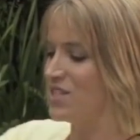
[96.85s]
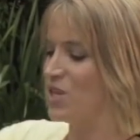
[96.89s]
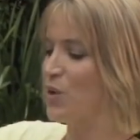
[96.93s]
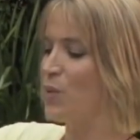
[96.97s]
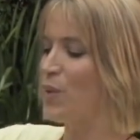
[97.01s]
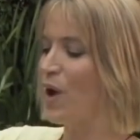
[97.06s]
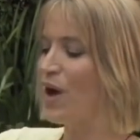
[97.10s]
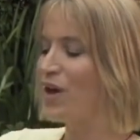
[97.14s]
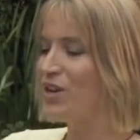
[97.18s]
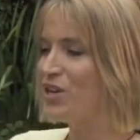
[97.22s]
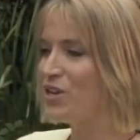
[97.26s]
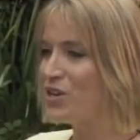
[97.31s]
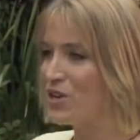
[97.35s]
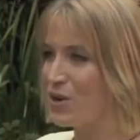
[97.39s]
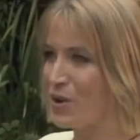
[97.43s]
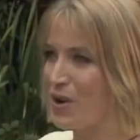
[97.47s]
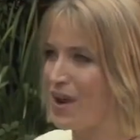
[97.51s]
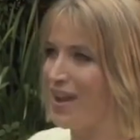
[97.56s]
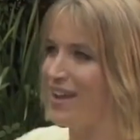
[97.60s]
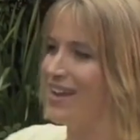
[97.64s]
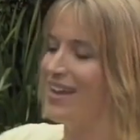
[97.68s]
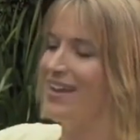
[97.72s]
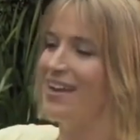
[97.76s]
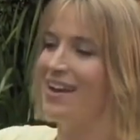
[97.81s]
So while you're
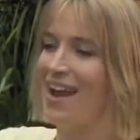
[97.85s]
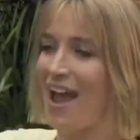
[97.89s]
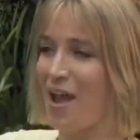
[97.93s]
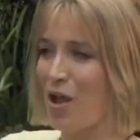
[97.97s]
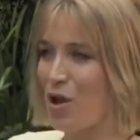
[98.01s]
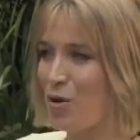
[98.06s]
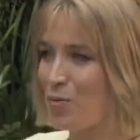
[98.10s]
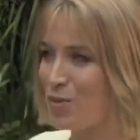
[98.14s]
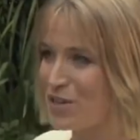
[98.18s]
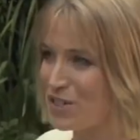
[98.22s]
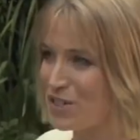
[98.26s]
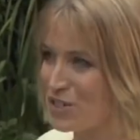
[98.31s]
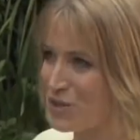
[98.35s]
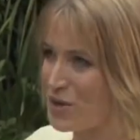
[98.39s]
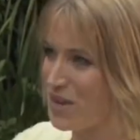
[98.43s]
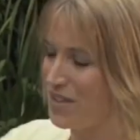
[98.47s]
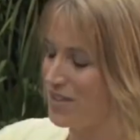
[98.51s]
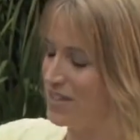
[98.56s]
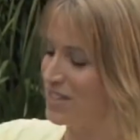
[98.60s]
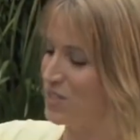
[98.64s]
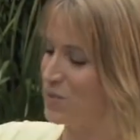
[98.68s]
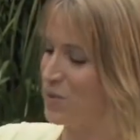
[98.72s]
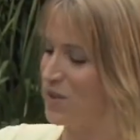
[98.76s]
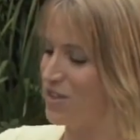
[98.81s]
cranking, and I hope you're
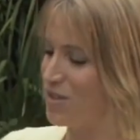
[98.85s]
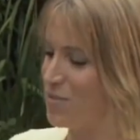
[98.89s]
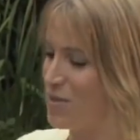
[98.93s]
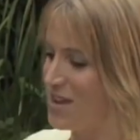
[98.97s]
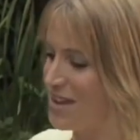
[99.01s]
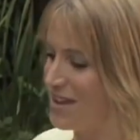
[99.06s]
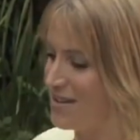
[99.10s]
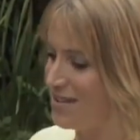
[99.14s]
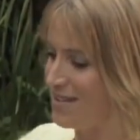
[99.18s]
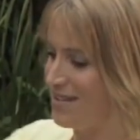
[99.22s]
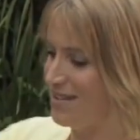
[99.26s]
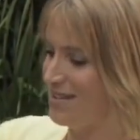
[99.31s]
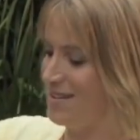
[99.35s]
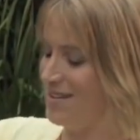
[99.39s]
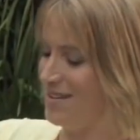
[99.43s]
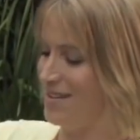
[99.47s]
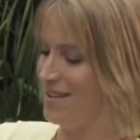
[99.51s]
doing this with me,